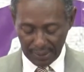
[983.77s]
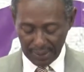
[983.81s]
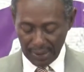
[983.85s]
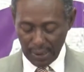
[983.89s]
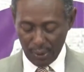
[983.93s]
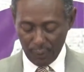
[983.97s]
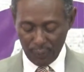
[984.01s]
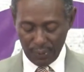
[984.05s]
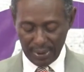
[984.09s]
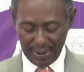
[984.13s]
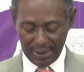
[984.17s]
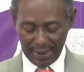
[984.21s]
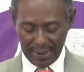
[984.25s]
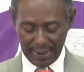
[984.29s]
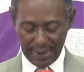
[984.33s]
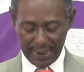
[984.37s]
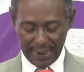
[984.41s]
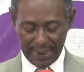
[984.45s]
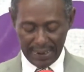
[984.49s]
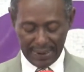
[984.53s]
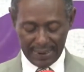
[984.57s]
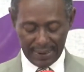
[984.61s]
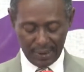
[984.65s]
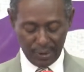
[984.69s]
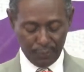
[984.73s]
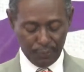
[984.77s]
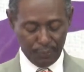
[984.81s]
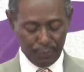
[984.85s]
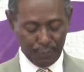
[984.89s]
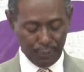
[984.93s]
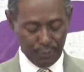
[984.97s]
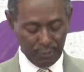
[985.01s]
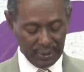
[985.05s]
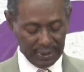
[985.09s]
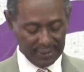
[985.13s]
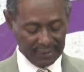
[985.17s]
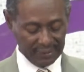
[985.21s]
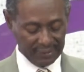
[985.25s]
Now Eli the
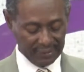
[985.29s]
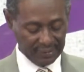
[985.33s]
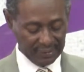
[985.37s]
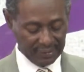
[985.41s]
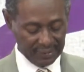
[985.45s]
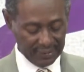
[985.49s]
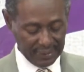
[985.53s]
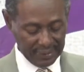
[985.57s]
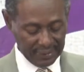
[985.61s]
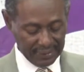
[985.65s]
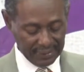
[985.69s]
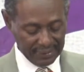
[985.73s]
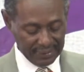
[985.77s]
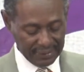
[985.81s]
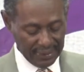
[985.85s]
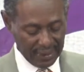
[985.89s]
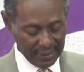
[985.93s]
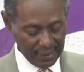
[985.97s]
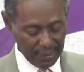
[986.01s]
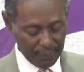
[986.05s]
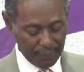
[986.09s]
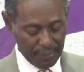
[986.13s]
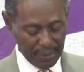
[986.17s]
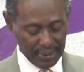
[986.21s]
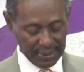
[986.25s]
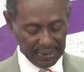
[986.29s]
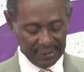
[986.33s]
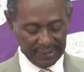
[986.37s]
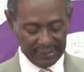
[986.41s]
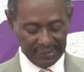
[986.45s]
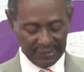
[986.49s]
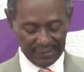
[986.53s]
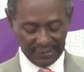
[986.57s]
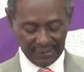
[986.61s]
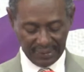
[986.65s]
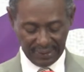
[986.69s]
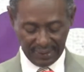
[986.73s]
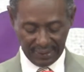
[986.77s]
priest sat upon a
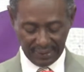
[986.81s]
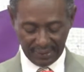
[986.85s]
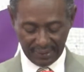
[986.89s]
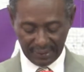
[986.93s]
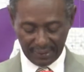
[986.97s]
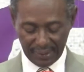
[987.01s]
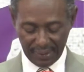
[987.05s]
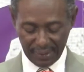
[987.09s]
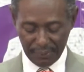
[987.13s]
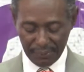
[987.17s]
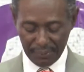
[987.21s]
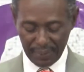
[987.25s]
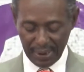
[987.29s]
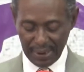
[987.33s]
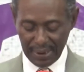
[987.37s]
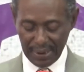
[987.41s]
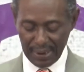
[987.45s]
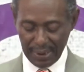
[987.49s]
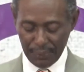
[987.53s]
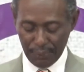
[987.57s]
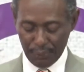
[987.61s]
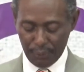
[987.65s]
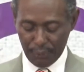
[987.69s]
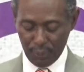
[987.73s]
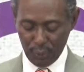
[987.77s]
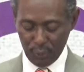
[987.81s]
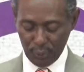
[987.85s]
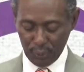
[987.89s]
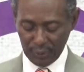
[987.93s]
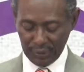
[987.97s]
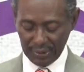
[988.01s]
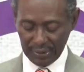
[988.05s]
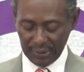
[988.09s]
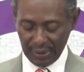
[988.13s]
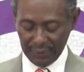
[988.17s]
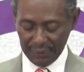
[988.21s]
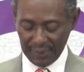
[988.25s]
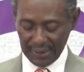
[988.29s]
seat by a
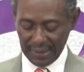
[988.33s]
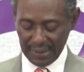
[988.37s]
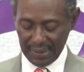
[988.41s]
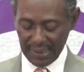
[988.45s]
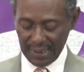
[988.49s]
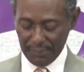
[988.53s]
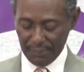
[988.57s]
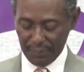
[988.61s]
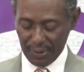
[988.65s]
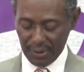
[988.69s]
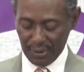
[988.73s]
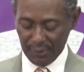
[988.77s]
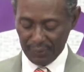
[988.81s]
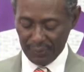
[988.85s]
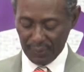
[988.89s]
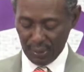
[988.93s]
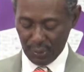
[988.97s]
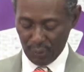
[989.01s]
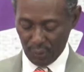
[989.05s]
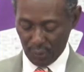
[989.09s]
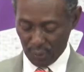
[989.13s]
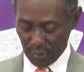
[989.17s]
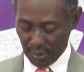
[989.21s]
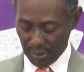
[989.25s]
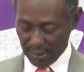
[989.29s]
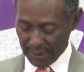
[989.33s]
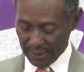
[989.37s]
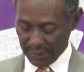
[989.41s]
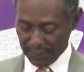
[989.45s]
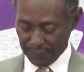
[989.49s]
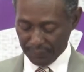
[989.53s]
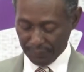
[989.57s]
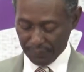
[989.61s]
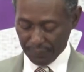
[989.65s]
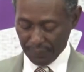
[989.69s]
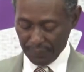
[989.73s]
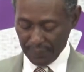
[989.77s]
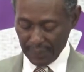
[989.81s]
post of the temple of the Lord.
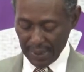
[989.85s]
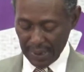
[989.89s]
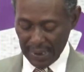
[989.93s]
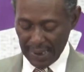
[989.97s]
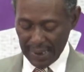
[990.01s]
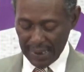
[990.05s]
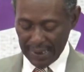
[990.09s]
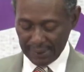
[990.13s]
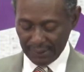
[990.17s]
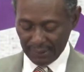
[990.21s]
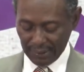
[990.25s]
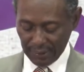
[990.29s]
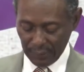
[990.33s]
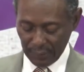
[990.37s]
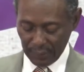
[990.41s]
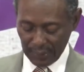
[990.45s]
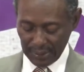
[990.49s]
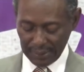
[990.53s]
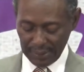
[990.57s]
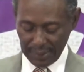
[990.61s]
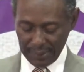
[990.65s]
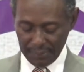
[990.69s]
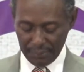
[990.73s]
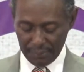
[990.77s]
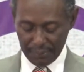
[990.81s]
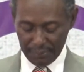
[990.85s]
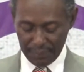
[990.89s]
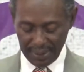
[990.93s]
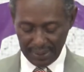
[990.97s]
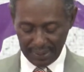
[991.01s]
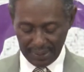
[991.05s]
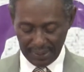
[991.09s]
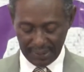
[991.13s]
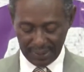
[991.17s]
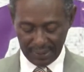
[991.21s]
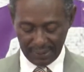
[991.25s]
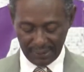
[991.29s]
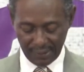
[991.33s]
And she was in
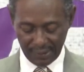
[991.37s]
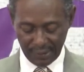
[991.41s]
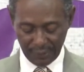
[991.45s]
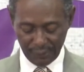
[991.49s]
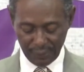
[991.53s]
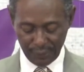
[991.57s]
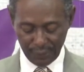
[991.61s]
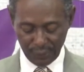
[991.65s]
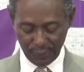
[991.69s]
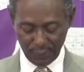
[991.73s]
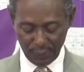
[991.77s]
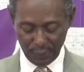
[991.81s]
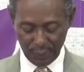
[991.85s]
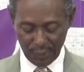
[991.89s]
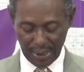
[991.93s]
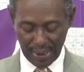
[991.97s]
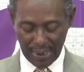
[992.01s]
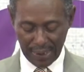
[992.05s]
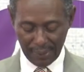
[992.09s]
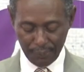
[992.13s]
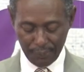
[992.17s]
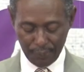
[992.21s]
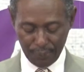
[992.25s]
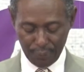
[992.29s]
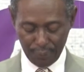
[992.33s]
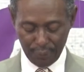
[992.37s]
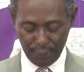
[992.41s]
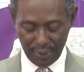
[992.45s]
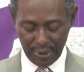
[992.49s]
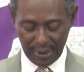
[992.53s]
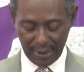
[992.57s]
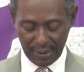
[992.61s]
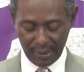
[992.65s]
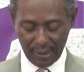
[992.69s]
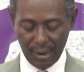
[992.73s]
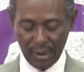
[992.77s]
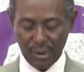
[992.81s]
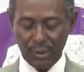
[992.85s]
bitterness of soul and
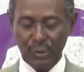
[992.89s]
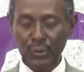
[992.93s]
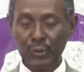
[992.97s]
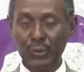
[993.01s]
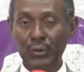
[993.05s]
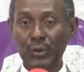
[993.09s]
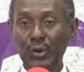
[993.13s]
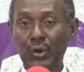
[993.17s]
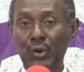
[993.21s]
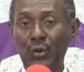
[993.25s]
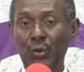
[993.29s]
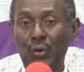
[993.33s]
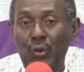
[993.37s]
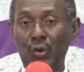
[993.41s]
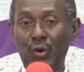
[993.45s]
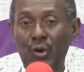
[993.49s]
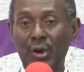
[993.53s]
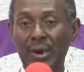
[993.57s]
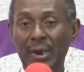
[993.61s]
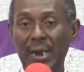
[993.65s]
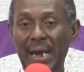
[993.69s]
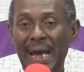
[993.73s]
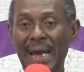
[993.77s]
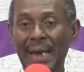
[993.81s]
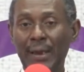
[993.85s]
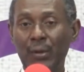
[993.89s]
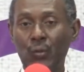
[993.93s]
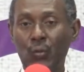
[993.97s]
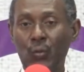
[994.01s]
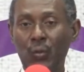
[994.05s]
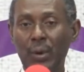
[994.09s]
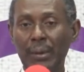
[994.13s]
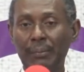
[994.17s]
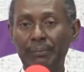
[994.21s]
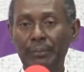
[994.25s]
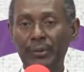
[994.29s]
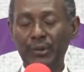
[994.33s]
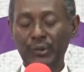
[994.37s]
prayed unto the Lord and
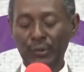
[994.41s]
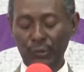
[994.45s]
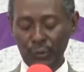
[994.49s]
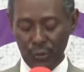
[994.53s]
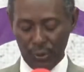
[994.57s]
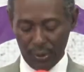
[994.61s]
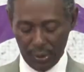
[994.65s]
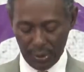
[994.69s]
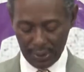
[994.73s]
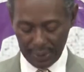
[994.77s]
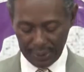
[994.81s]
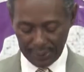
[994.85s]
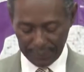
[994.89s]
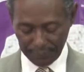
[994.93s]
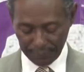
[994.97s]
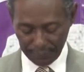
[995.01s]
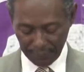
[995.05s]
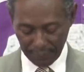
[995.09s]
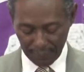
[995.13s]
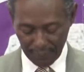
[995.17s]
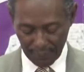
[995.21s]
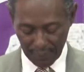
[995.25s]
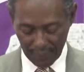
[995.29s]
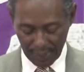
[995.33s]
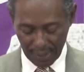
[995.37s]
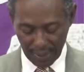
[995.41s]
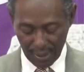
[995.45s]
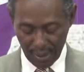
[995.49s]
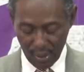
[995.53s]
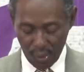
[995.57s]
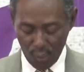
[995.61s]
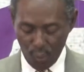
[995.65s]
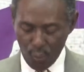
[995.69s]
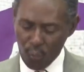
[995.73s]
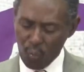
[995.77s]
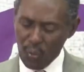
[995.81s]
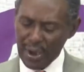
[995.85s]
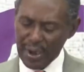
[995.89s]
wept sore.
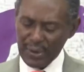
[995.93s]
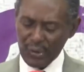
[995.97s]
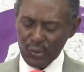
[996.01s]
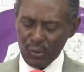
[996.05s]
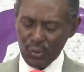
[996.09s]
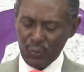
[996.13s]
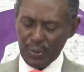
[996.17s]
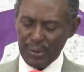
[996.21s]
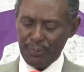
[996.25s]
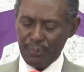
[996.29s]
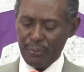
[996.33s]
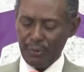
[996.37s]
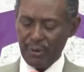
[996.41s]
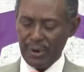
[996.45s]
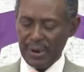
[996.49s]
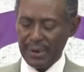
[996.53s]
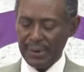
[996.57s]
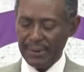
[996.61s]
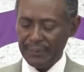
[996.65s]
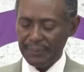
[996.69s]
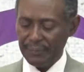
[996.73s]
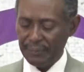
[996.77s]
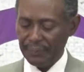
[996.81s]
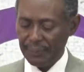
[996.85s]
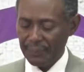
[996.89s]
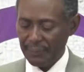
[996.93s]
Why do we pray?